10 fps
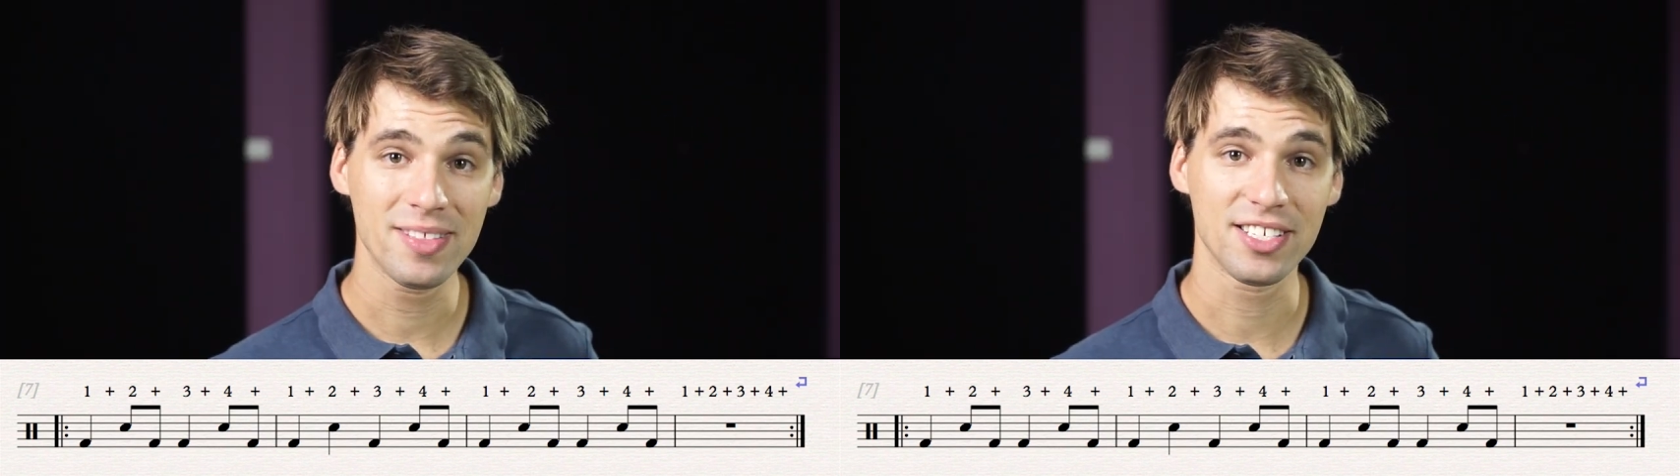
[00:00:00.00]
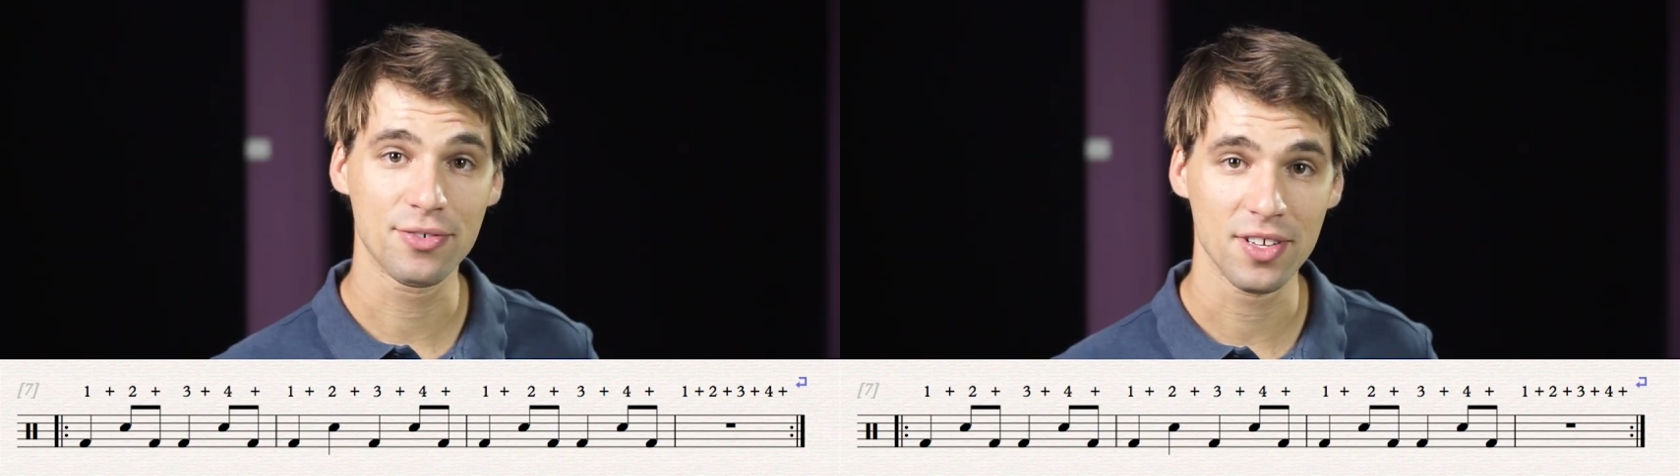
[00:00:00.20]

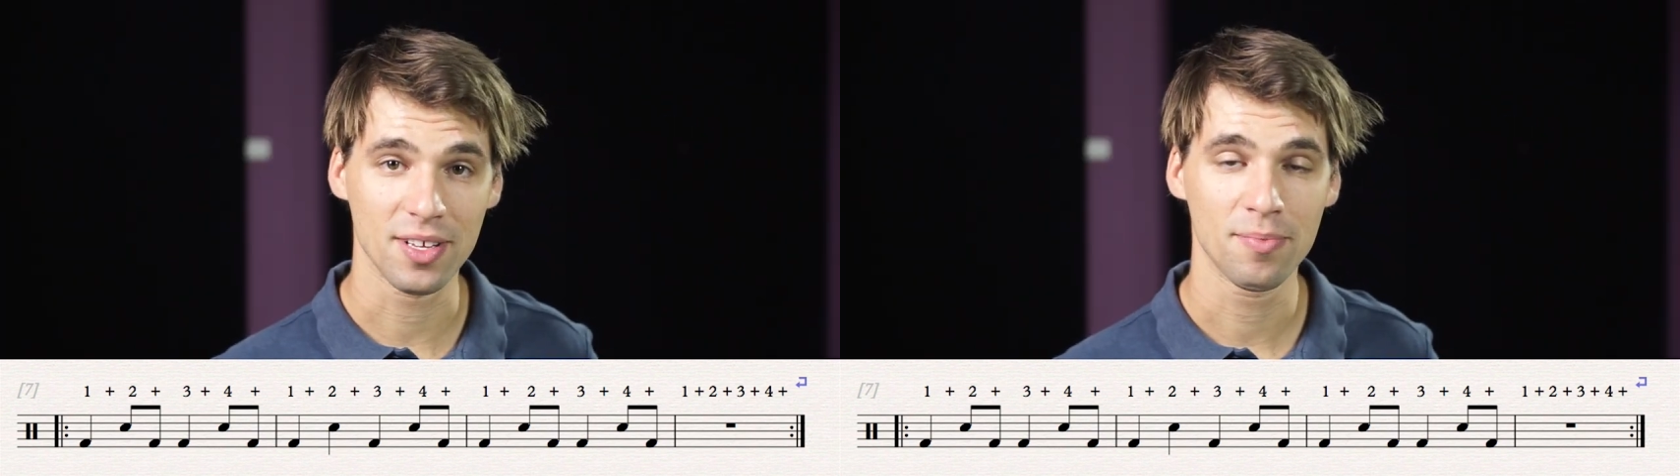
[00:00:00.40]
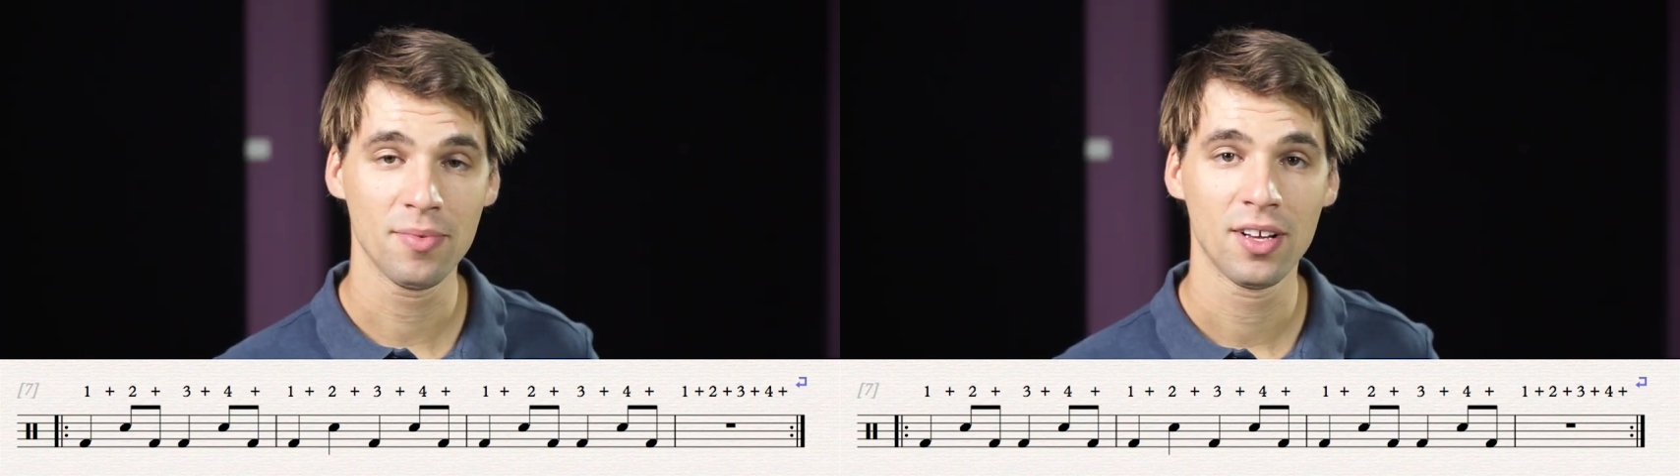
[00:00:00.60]
this
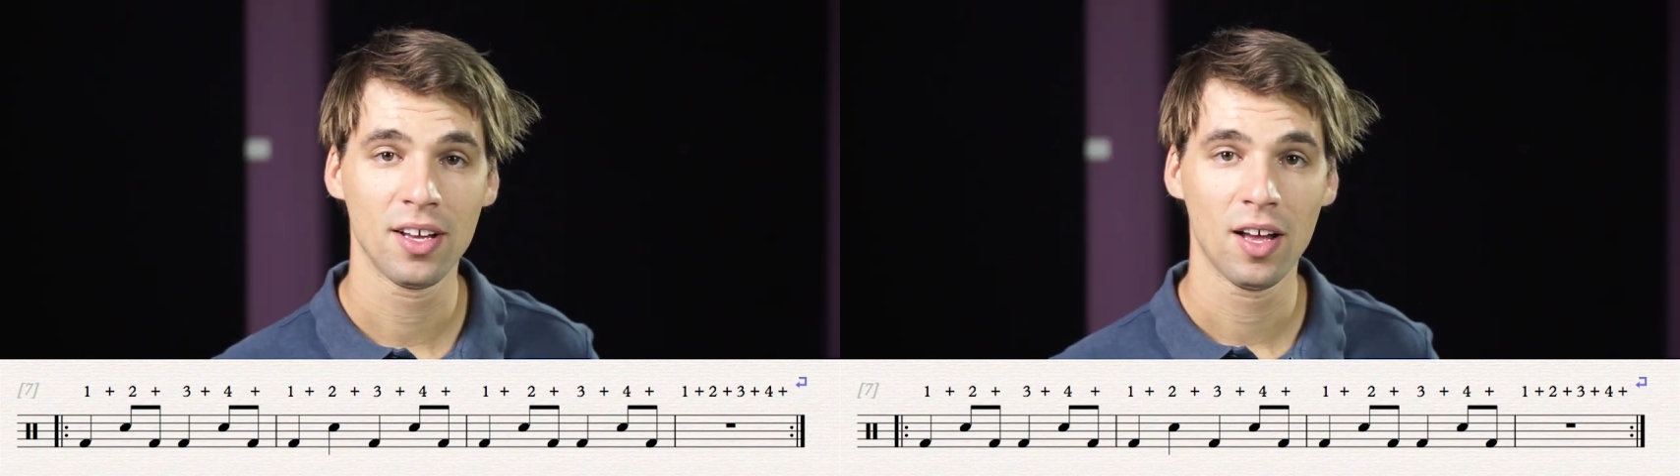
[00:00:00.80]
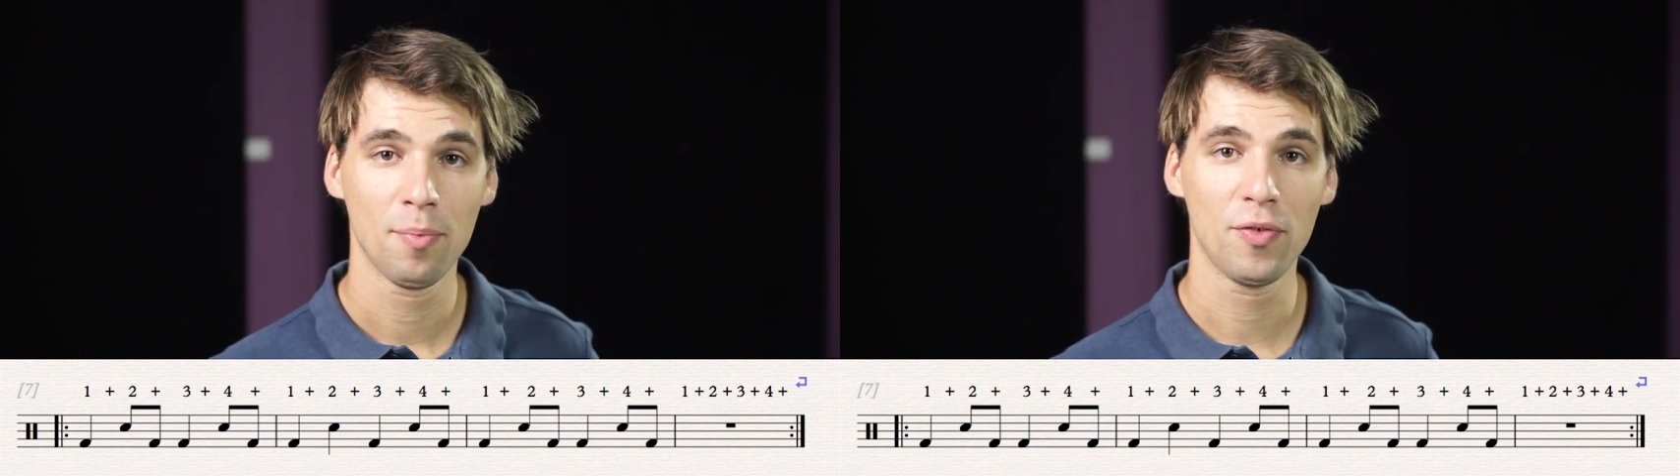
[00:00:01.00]
rhythm
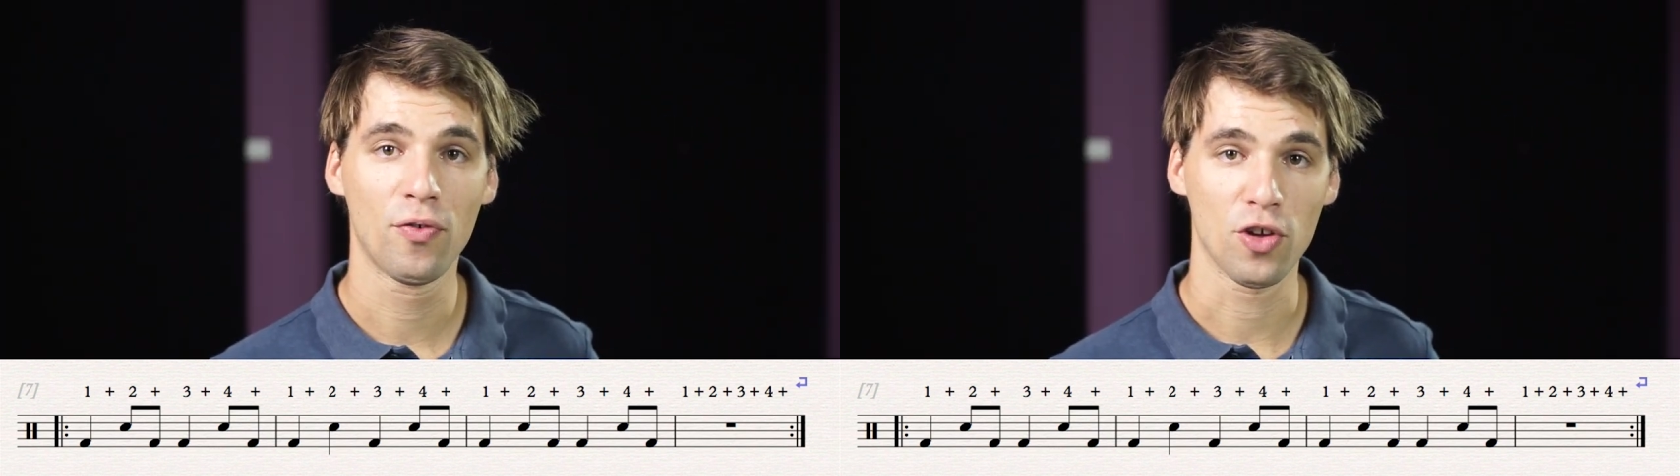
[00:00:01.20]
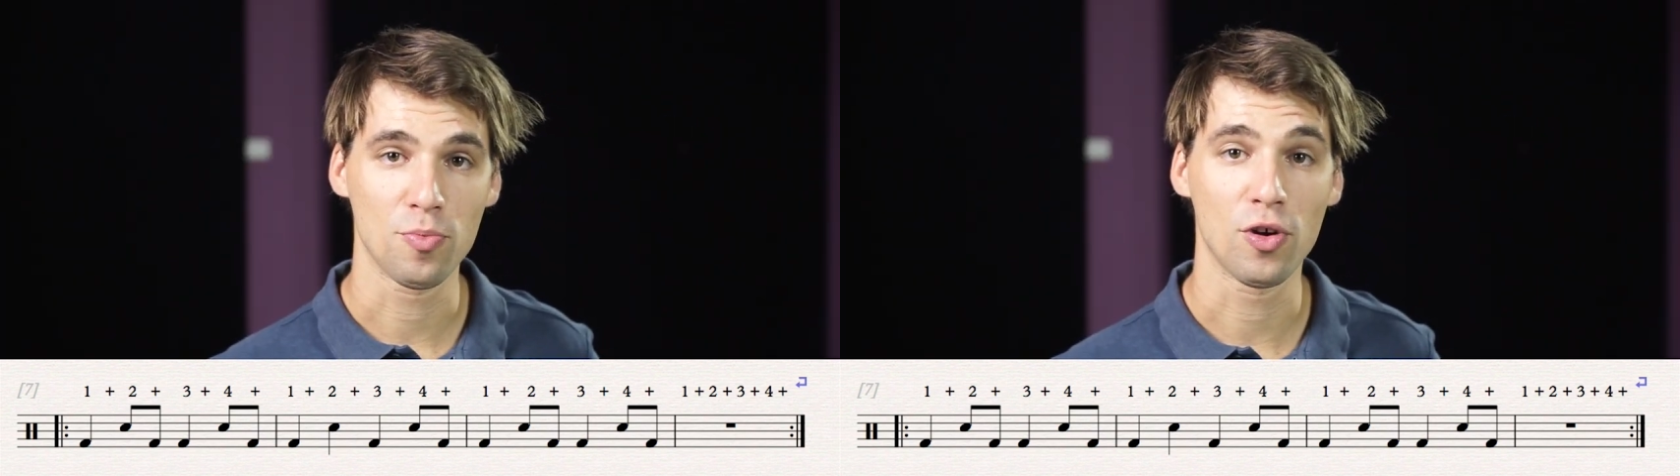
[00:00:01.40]

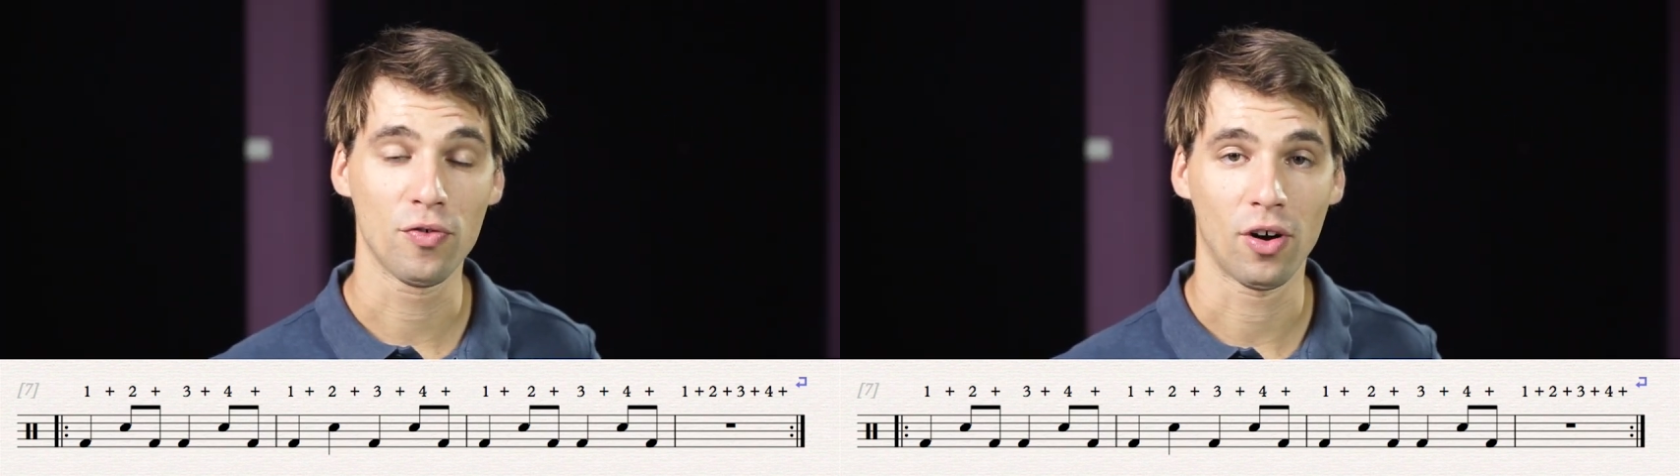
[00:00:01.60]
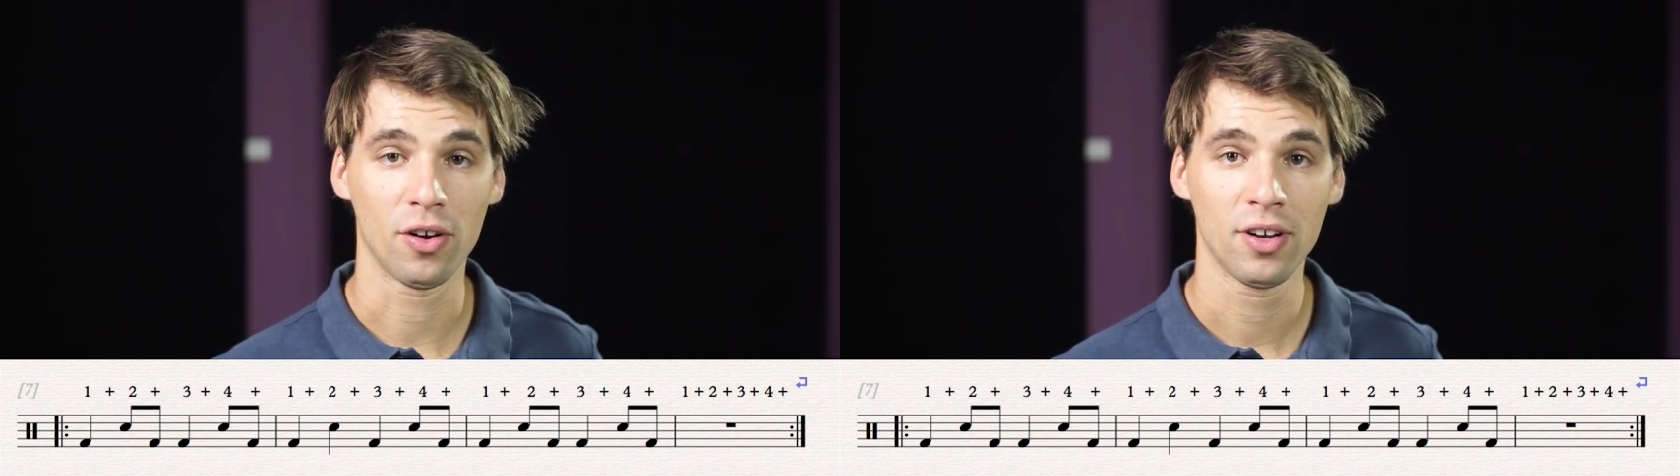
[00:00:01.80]
before you
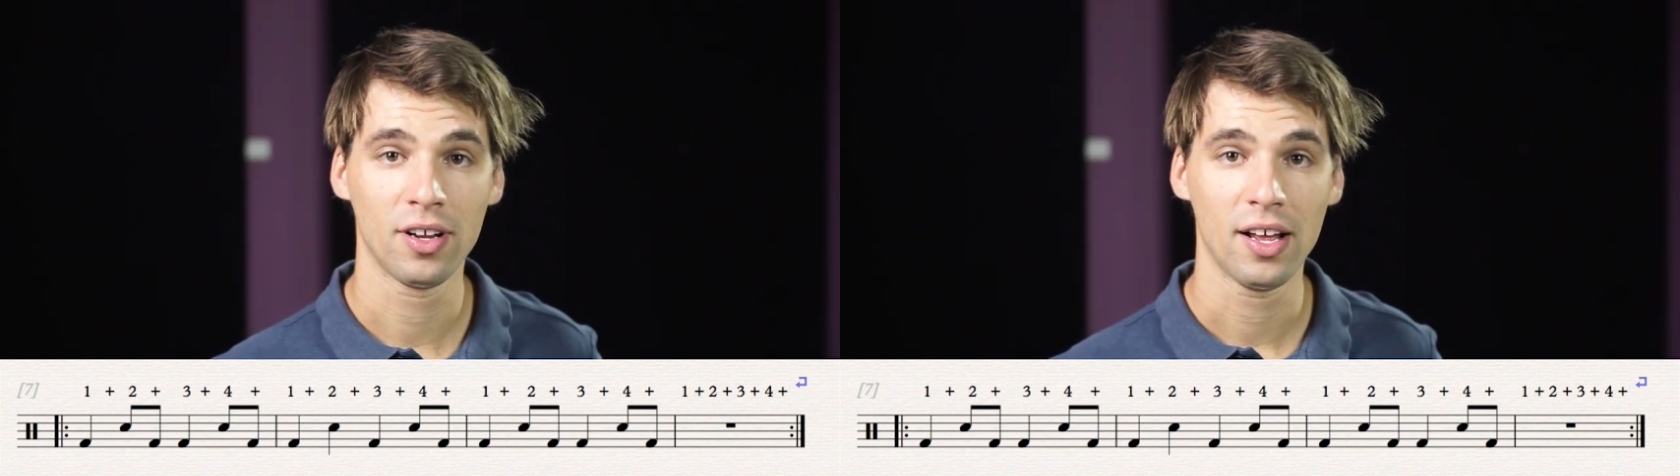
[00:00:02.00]
move on,